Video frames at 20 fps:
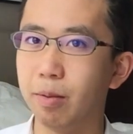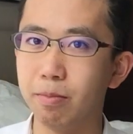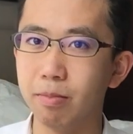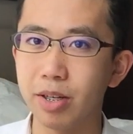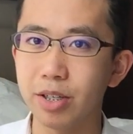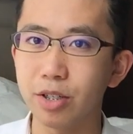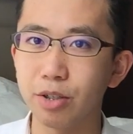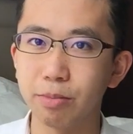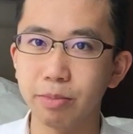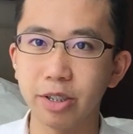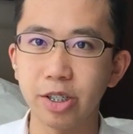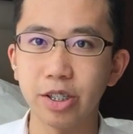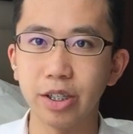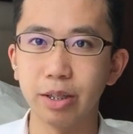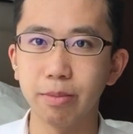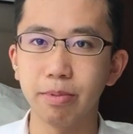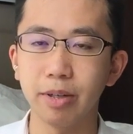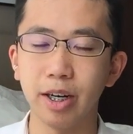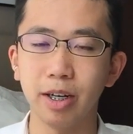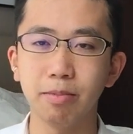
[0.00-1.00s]
a muscle
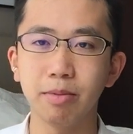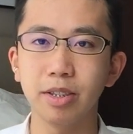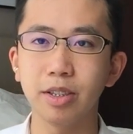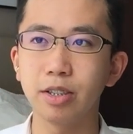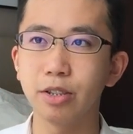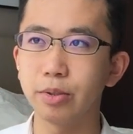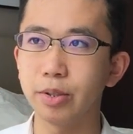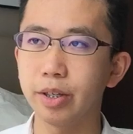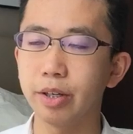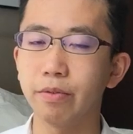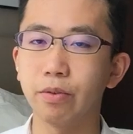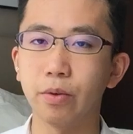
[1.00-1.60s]
machine, but I'm just doing